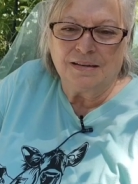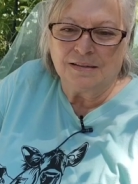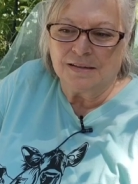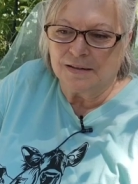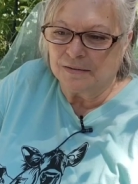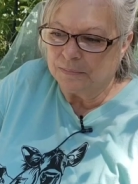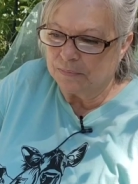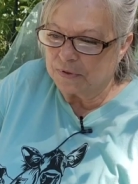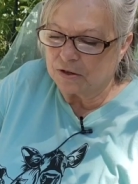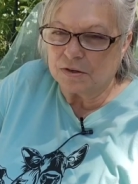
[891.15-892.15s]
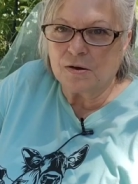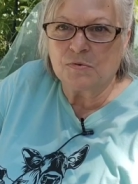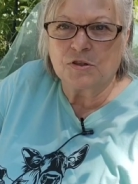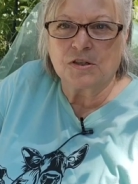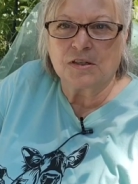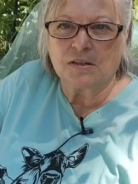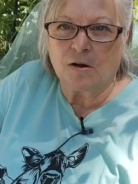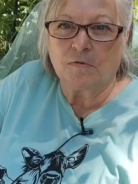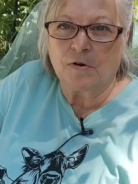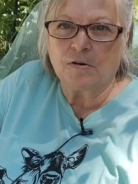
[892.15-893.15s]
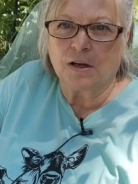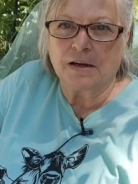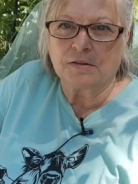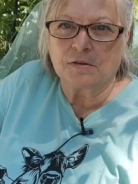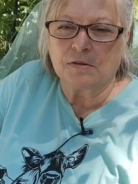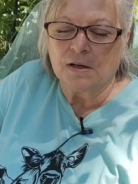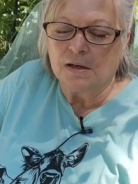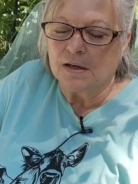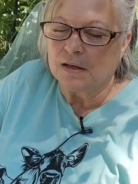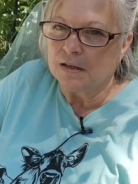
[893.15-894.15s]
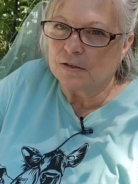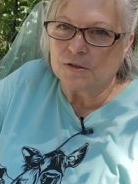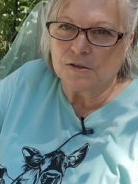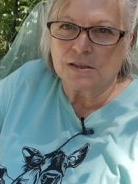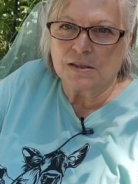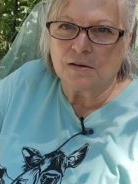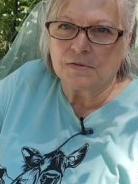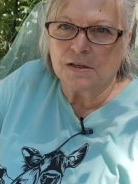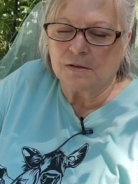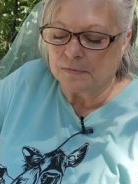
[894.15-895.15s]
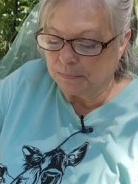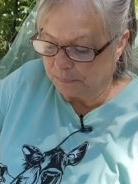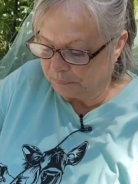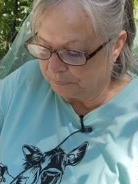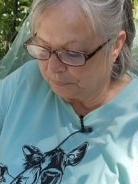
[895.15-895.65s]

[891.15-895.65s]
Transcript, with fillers: and uh, so that was just our fertilizer, and it's good stuff too.